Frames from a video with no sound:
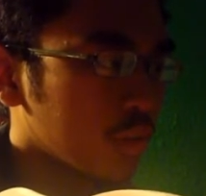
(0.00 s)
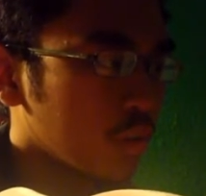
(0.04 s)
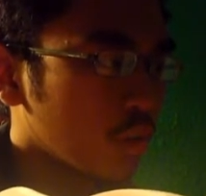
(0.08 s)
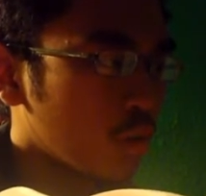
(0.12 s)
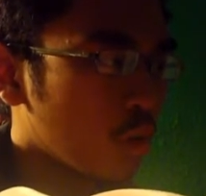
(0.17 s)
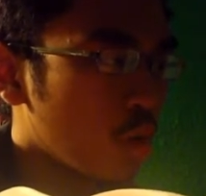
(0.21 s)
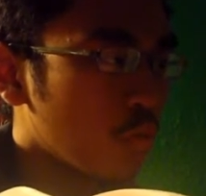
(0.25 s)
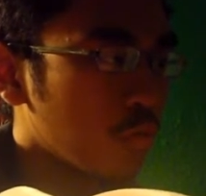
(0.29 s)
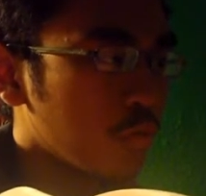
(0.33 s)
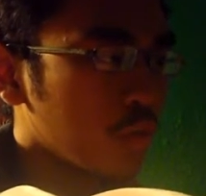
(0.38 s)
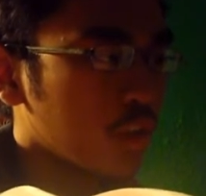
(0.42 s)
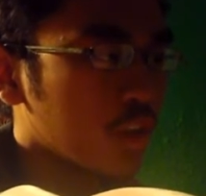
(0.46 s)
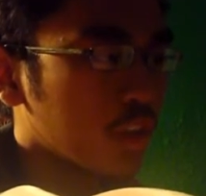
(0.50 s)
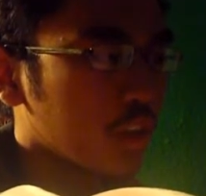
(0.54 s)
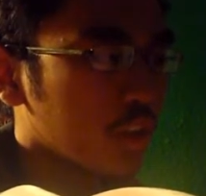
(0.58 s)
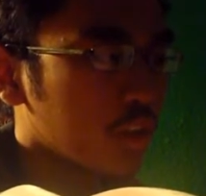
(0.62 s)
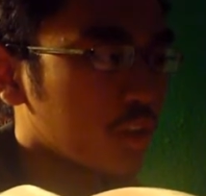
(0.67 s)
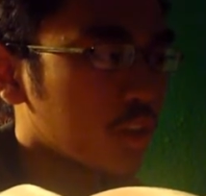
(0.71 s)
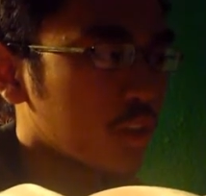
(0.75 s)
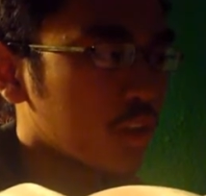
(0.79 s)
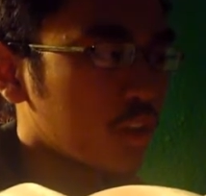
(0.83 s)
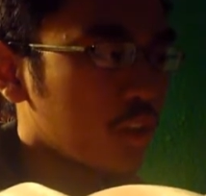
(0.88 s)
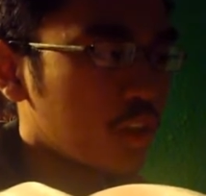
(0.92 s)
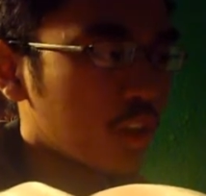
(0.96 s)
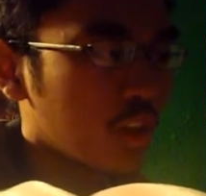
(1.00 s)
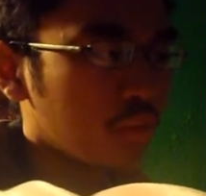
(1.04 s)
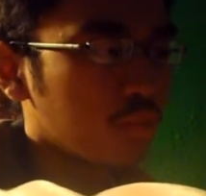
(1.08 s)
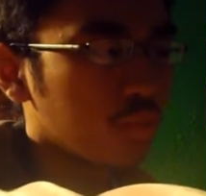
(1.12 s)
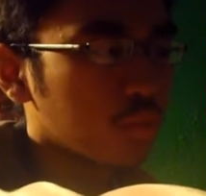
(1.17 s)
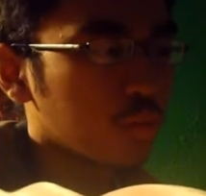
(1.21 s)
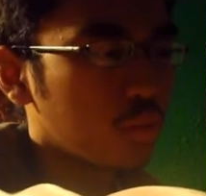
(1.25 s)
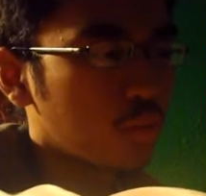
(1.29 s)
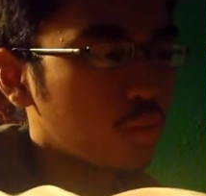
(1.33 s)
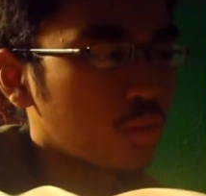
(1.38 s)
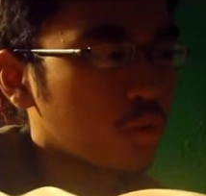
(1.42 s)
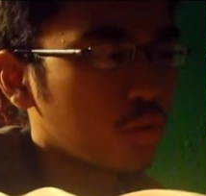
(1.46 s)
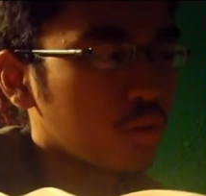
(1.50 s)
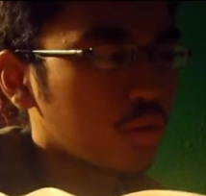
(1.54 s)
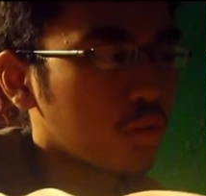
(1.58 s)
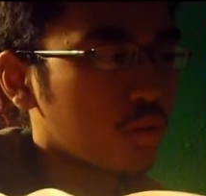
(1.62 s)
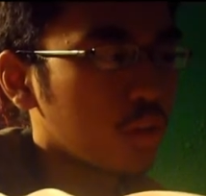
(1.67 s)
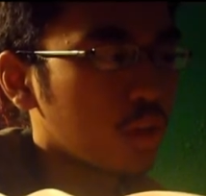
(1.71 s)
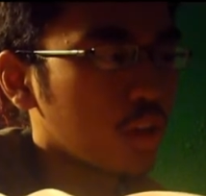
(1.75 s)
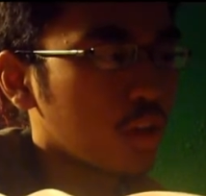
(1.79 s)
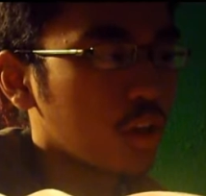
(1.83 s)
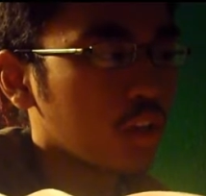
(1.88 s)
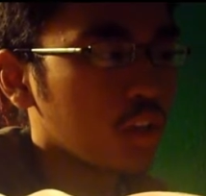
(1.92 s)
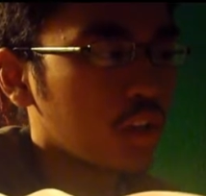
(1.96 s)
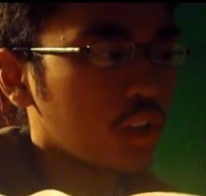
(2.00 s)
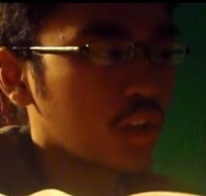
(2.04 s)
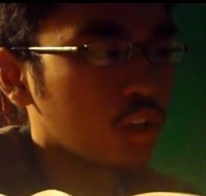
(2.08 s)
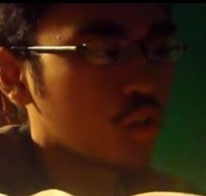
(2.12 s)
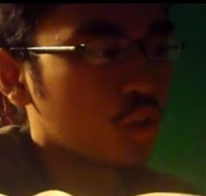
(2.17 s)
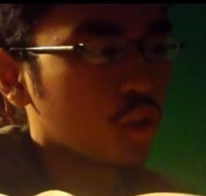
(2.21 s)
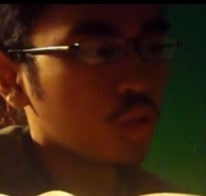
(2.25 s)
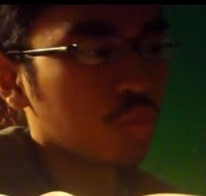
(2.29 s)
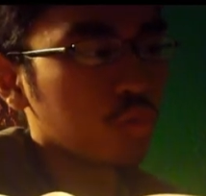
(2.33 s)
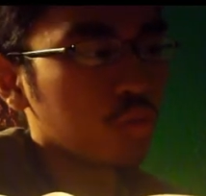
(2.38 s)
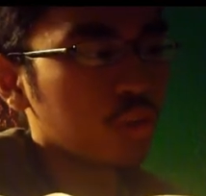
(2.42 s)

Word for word: Kofi Kingston and Evan Bourne they jumped